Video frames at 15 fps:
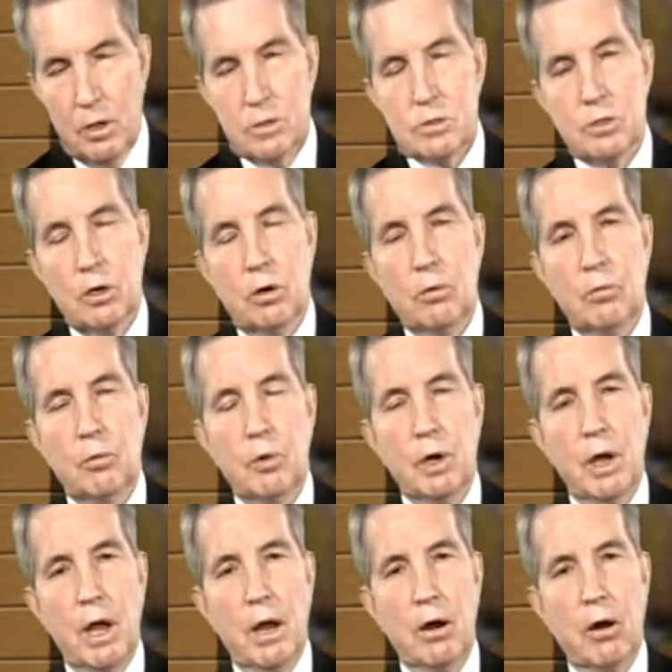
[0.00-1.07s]
So we
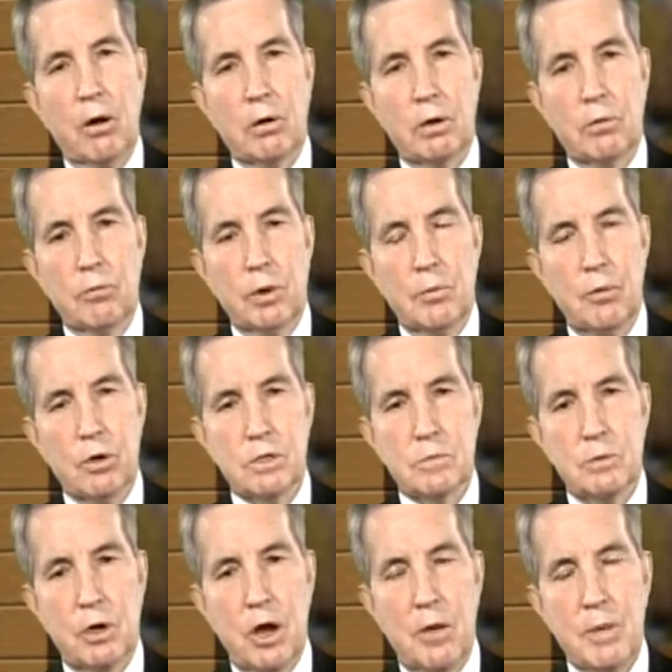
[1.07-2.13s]
put some
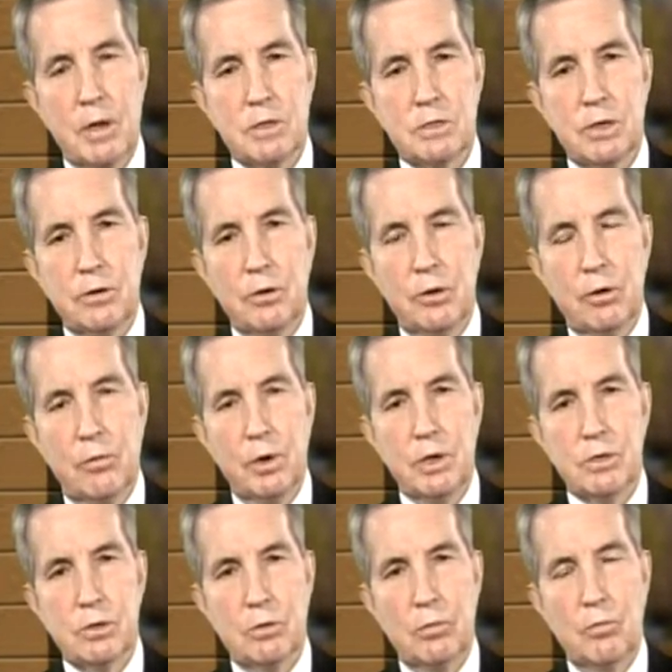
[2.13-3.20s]
comments into their
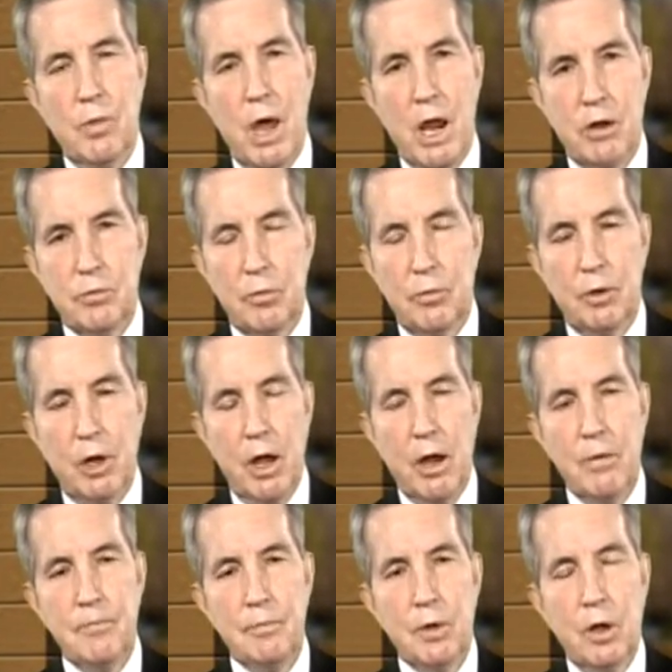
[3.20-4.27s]
regional management plan.